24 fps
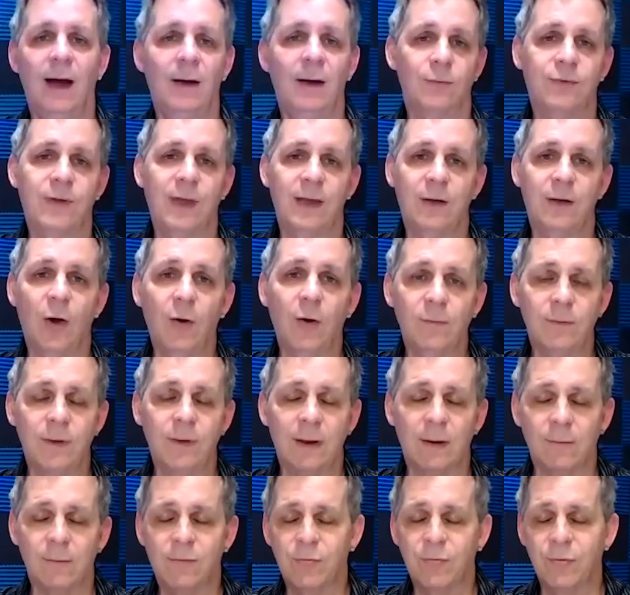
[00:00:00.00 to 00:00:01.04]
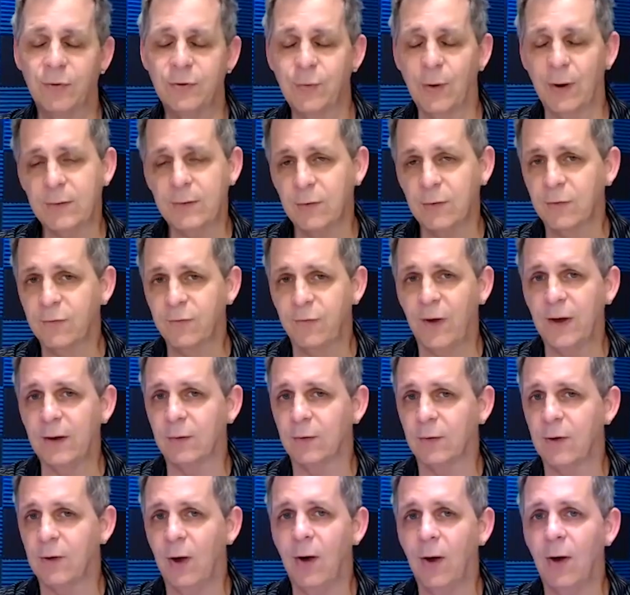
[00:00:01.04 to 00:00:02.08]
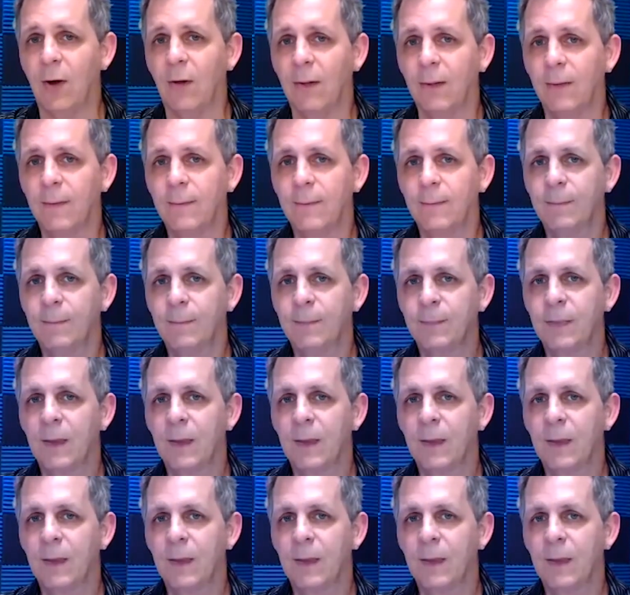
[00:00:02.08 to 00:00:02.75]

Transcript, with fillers: I don't take oh you know it's the director's final call,